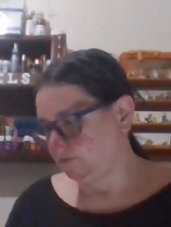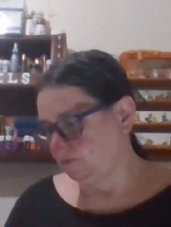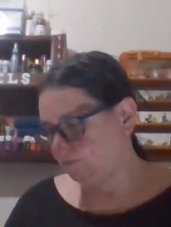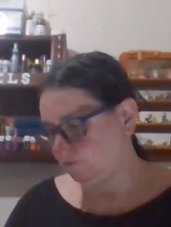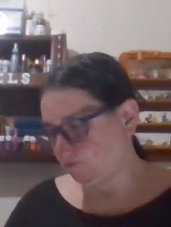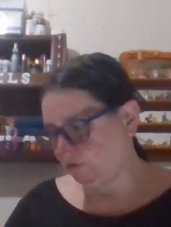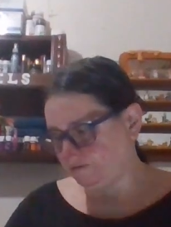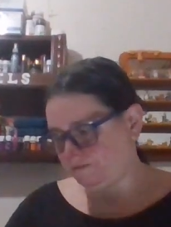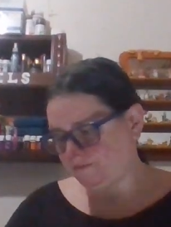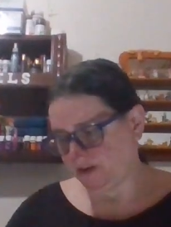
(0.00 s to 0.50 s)

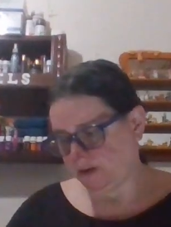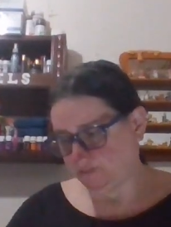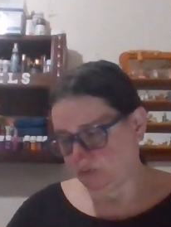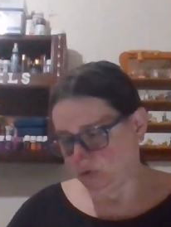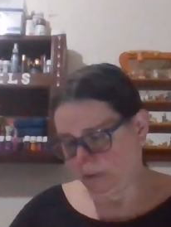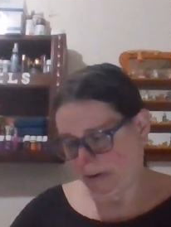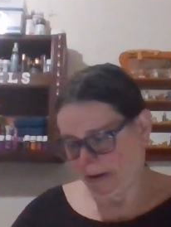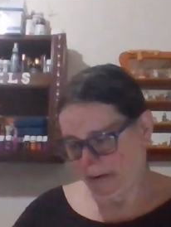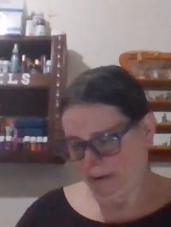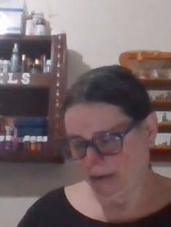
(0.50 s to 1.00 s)
for
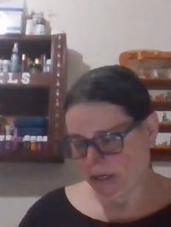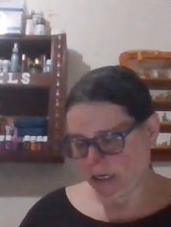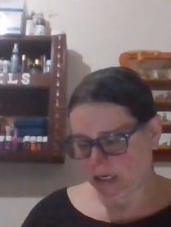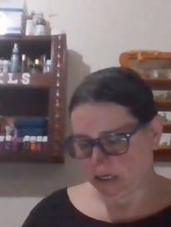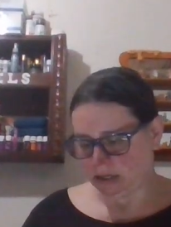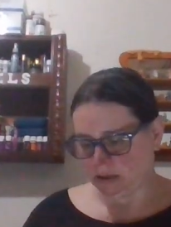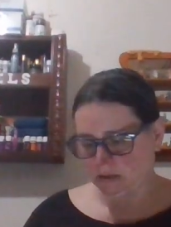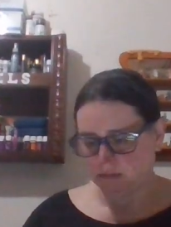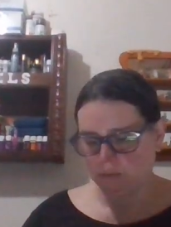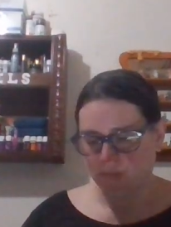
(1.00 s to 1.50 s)
February,
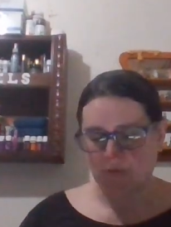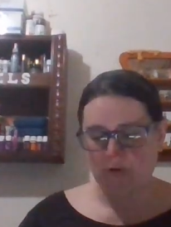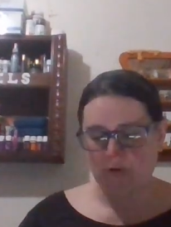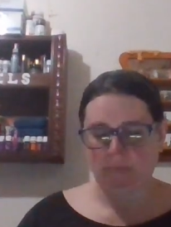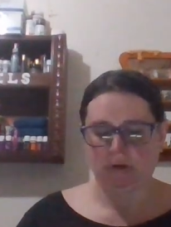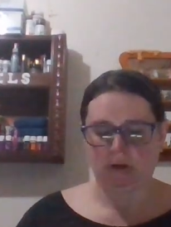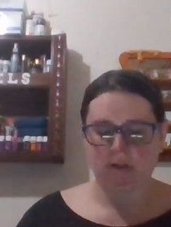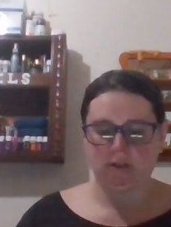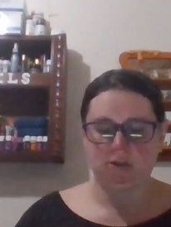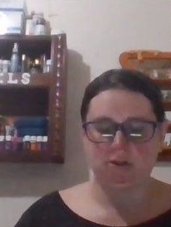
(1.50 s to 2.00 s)
and it pretty
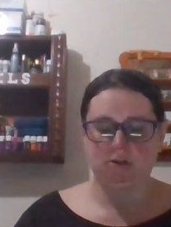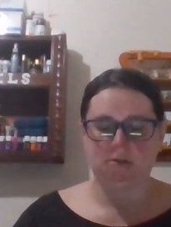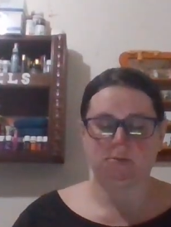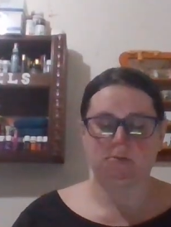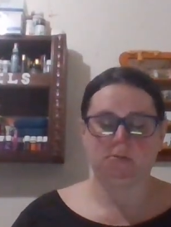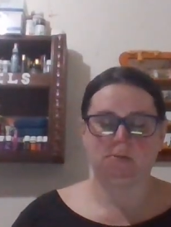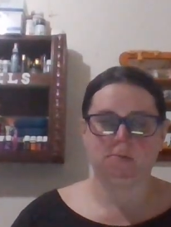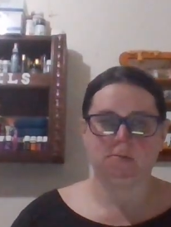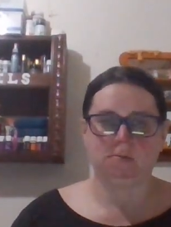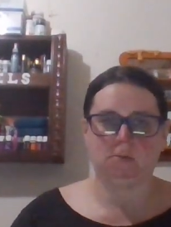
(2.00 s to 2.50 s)
much
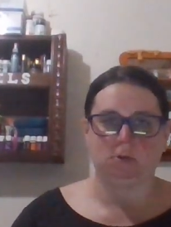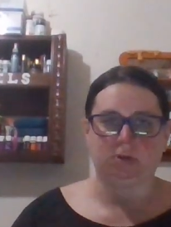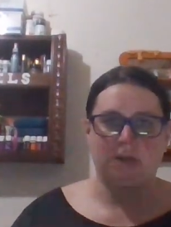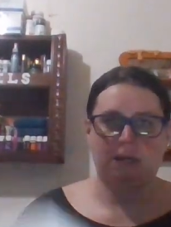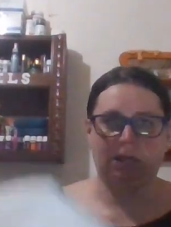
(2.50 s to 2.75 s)
will